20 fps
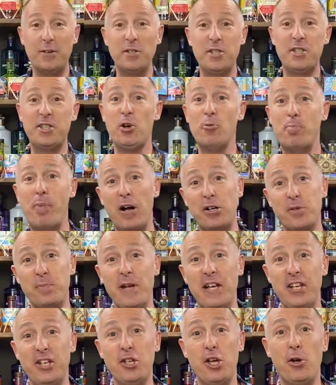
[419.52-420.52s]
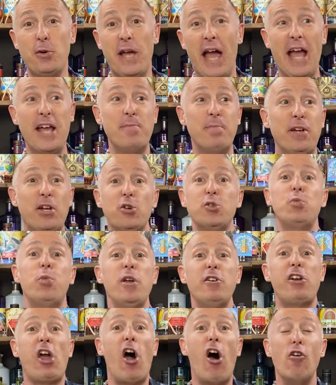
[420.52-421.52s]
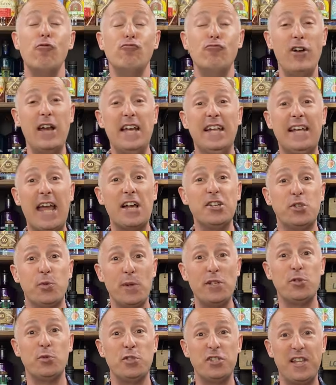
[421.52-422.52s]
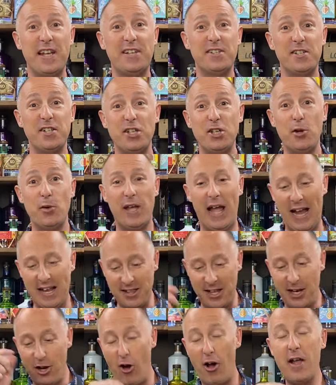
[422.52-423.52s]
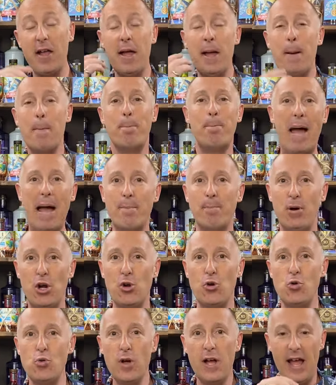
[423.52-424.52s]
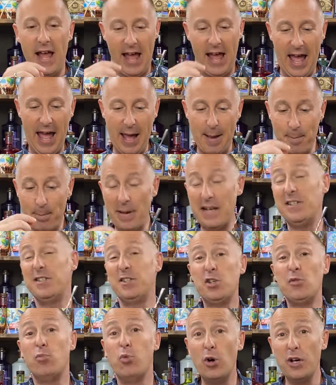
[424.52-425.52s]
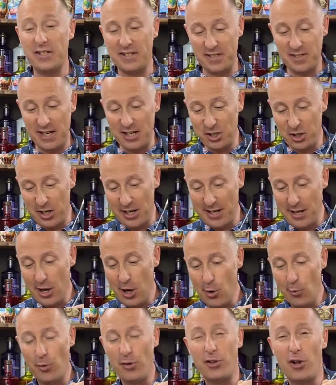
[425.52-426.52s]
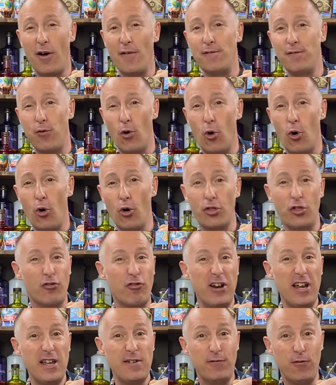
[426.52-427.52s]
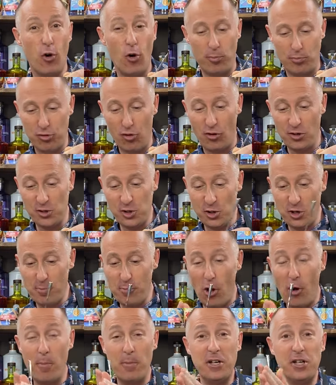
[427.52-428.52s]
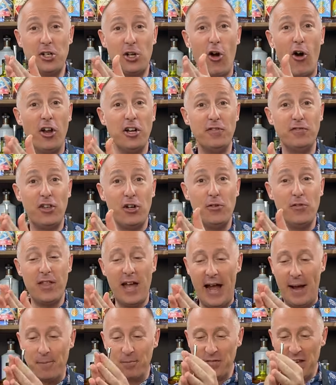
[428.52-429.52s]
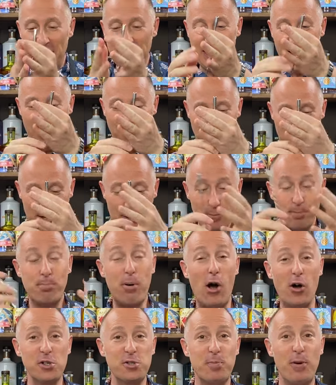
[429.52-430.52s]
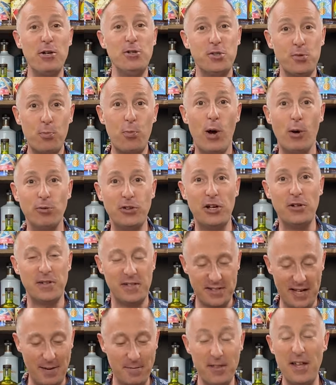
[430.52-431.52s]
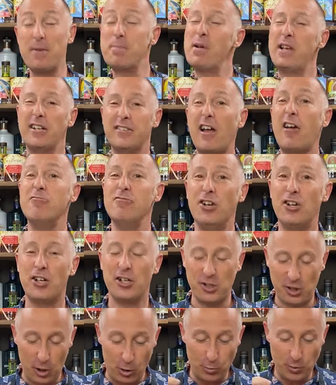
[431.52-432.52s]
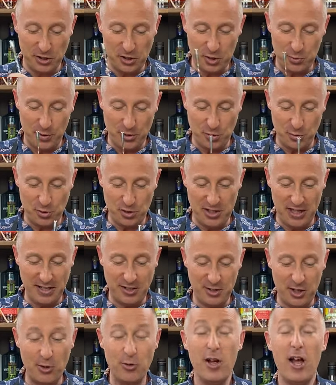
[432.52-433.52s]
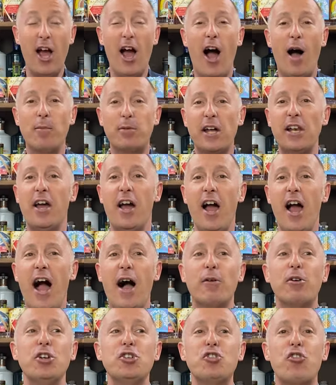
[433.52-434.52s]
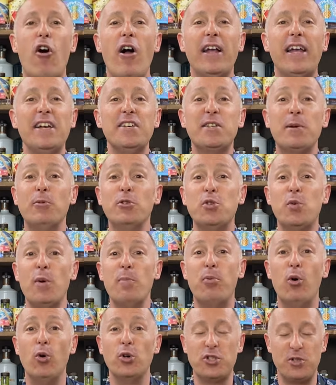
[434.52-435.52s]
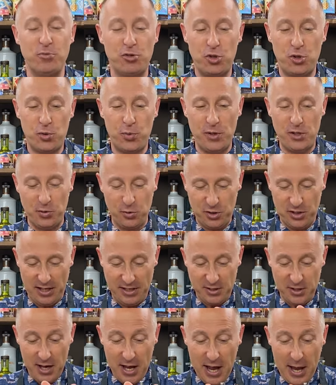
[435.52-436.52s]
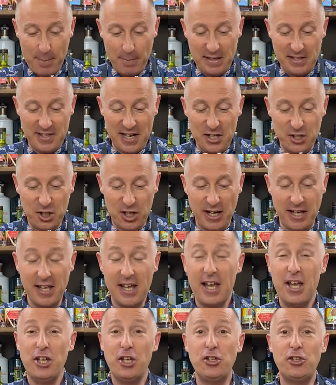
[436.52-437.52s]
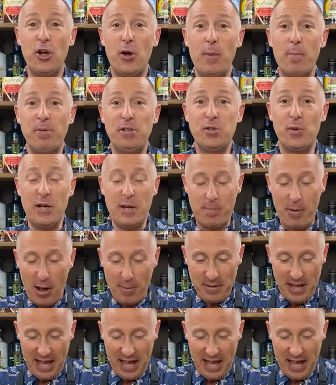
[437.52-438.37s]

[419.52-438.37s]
there's still being in the UK because we can't really get swizzle sticks in the UK. They're like bamboo um, pieces of wood, essentially, with like four, three, four prongs on the bottom, and you kind of do that. Now, bar spoons will do the same thing, but they don't look as cool as swizzle sticks. So I'm gonna, I'm gonna try and get someone to import some swizzle sticks. But essentially, you do it between the palm